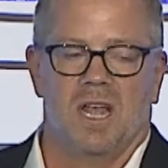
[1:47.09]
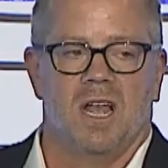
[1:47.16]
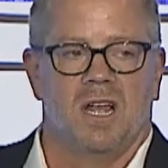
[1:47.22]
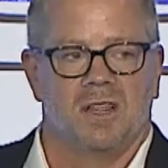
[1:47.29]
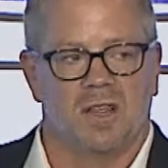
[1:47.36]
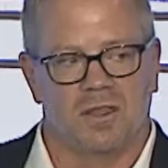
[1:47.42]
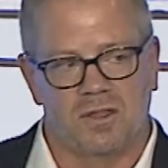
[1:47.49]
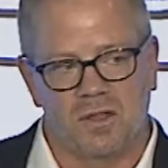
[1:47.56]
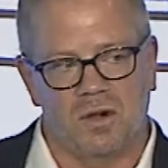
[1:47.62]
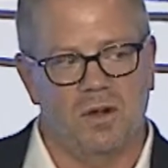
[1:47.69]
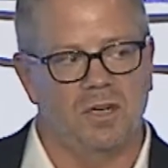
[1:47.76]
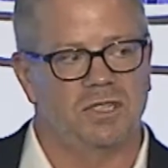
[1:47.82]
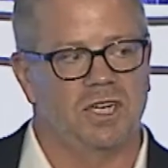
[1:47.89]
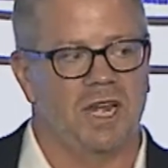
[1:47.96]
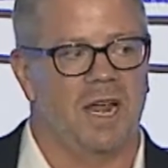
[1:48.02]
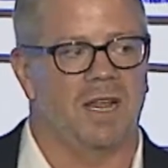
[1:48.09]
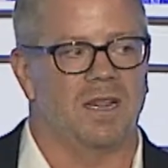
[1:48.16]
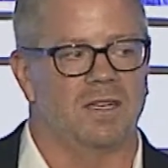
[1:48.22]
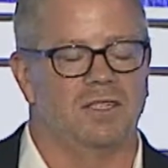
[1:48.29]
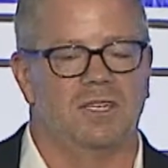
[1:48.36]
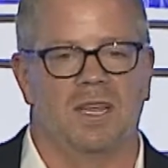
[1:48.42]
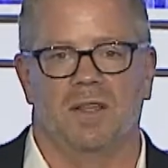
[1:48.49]
The third
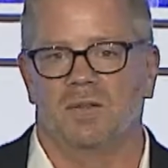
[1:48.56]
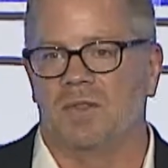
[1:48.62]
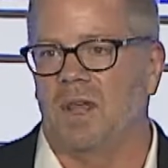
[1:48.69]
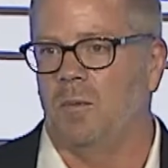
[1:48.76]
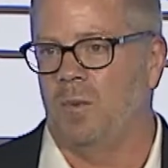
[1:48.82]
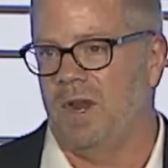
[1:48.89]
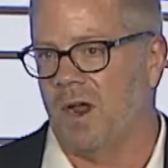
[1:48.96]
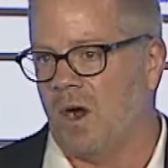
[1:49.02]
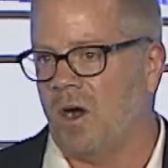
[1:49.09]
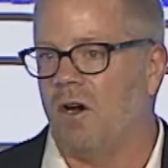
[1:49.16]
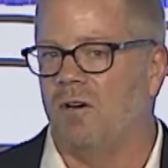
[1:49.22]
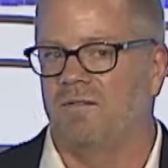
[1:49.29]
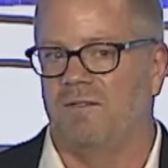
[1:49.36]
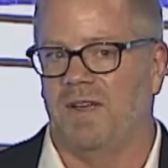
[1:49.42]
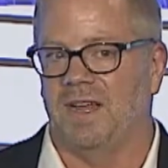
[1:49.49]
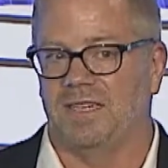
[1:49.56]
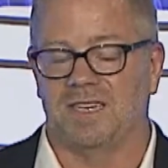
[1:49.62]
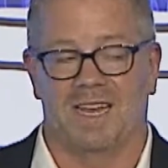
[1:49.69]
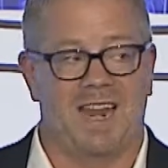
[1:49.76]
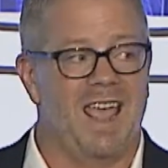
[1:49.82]
challenge that we all face and